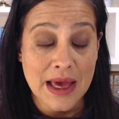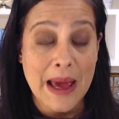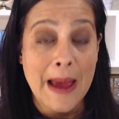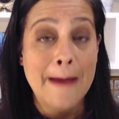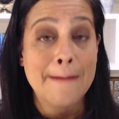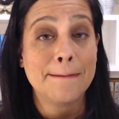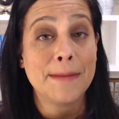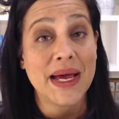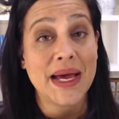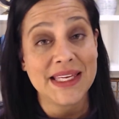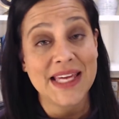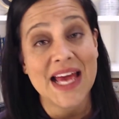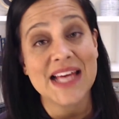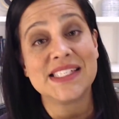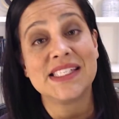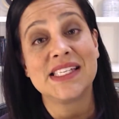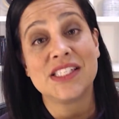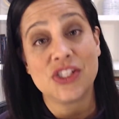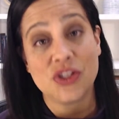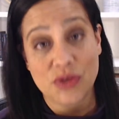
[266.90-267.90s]
my guess
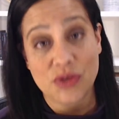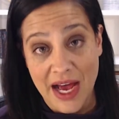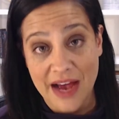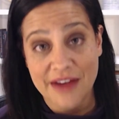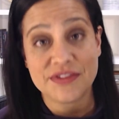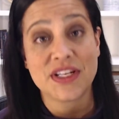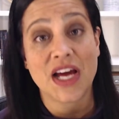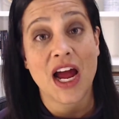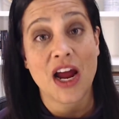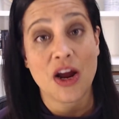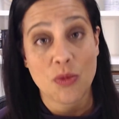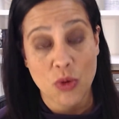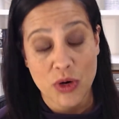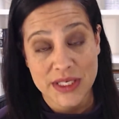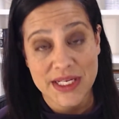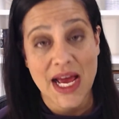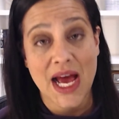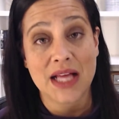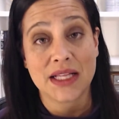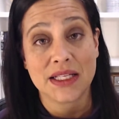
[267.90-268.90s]
is you'd have to hire more
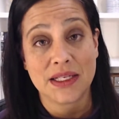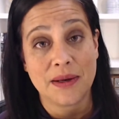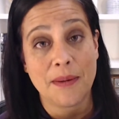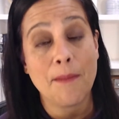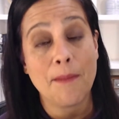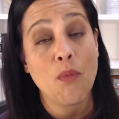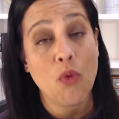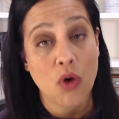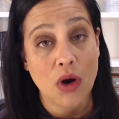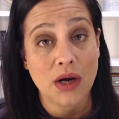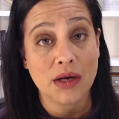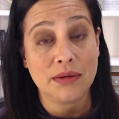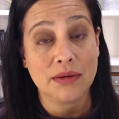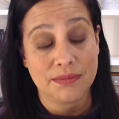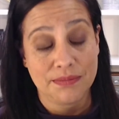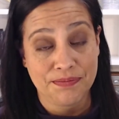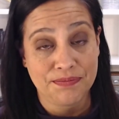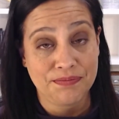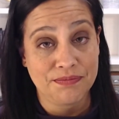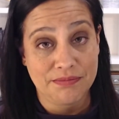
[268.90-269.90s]
talent,
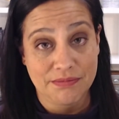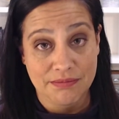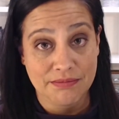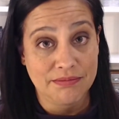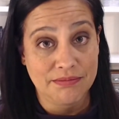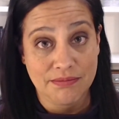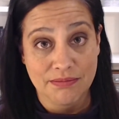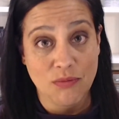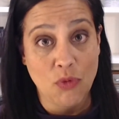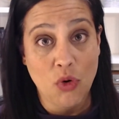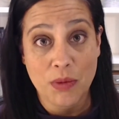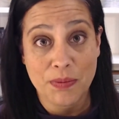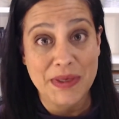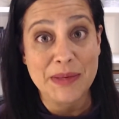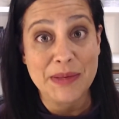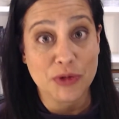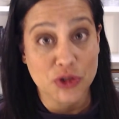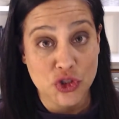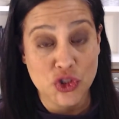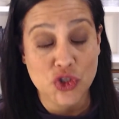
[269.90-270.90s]
more
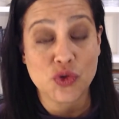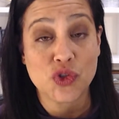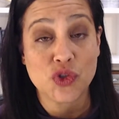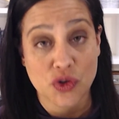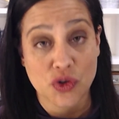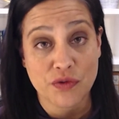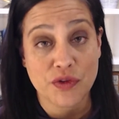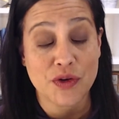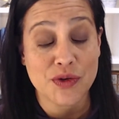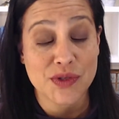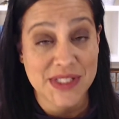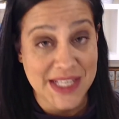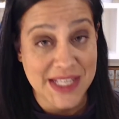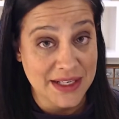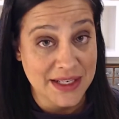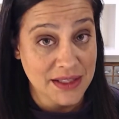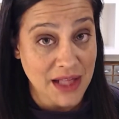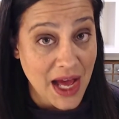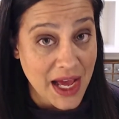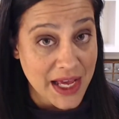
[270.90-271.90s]
people to serve those 10
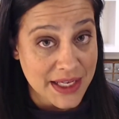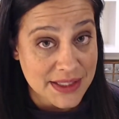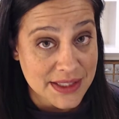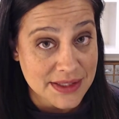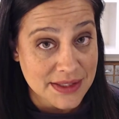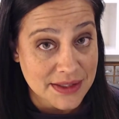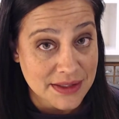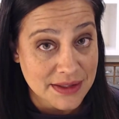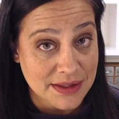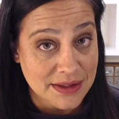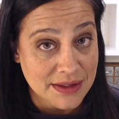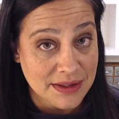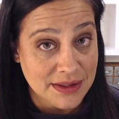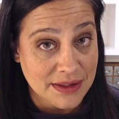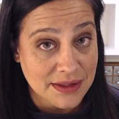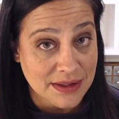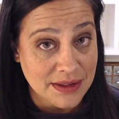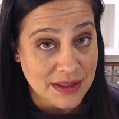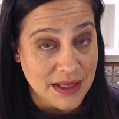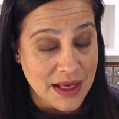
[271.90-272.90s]
clients.
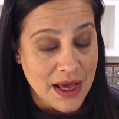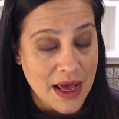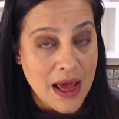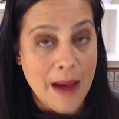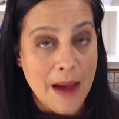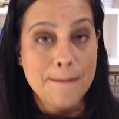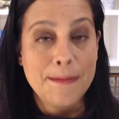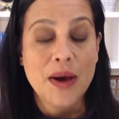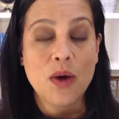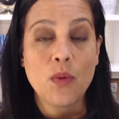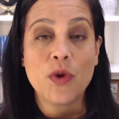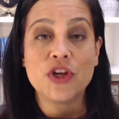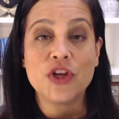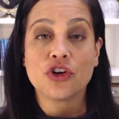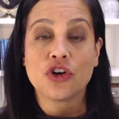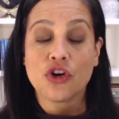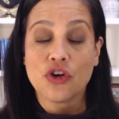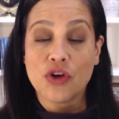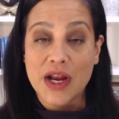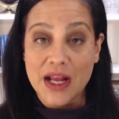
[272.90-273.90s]
But when you're
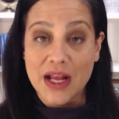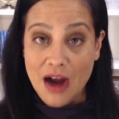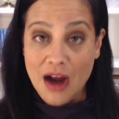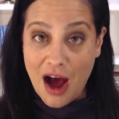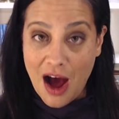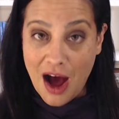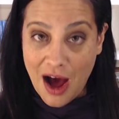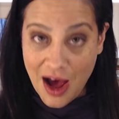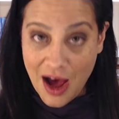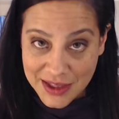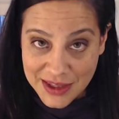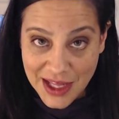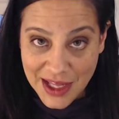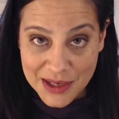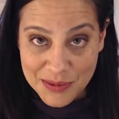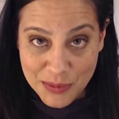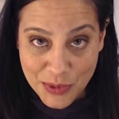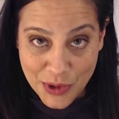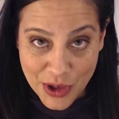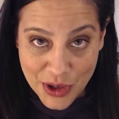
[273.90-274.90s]
creating an
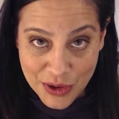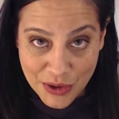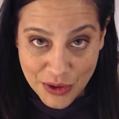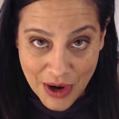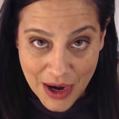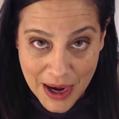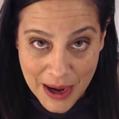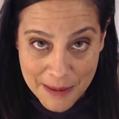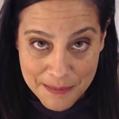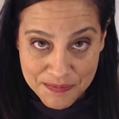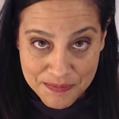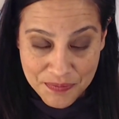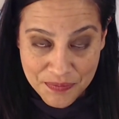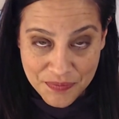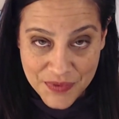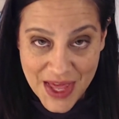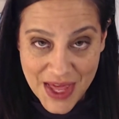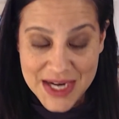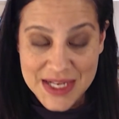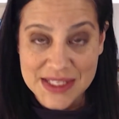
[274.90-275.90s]
online program
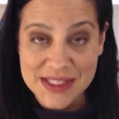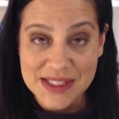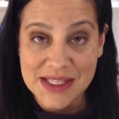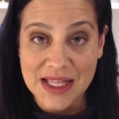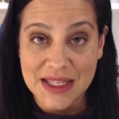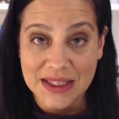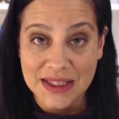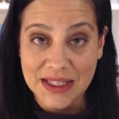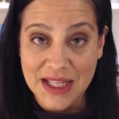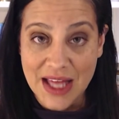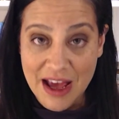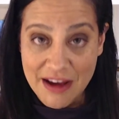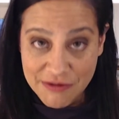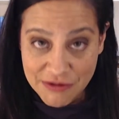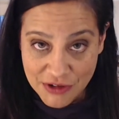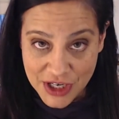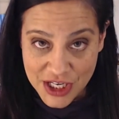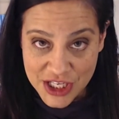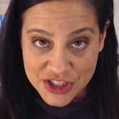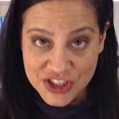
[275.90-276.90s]
that is
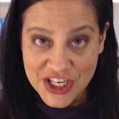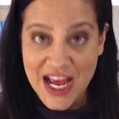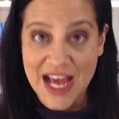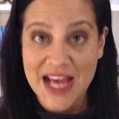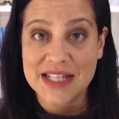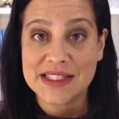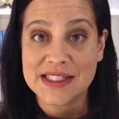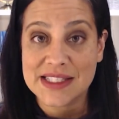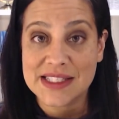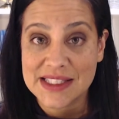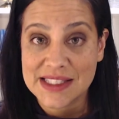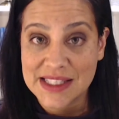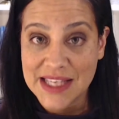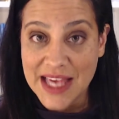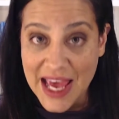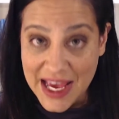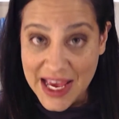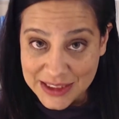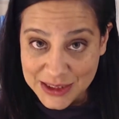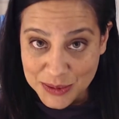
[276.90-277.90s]
leveraged and
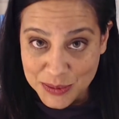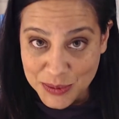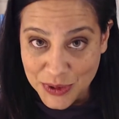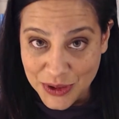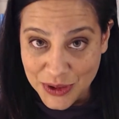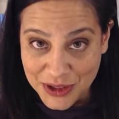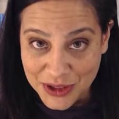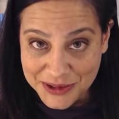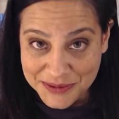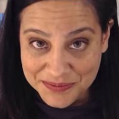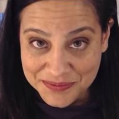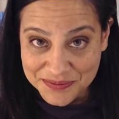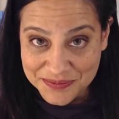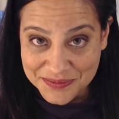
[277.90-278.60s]
scalable,